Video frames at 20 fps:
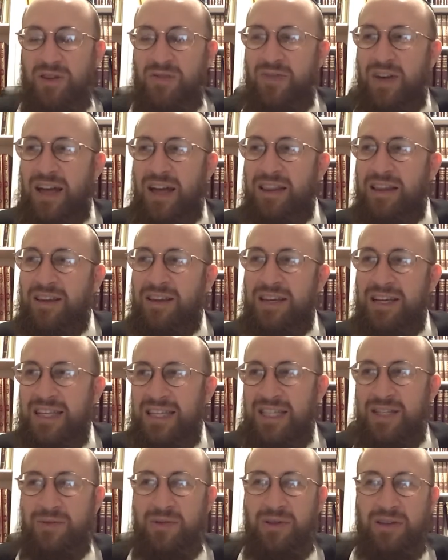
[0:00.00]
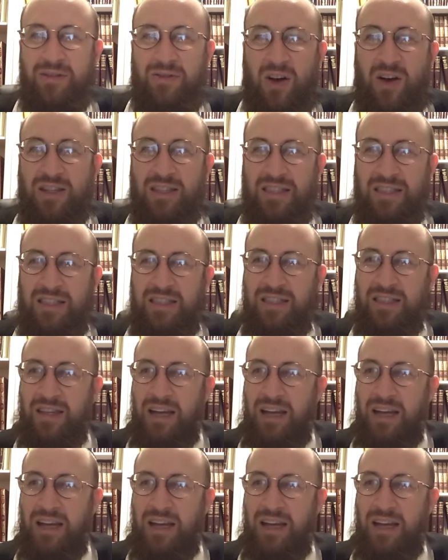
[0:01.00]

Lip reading: The fact that the history of us,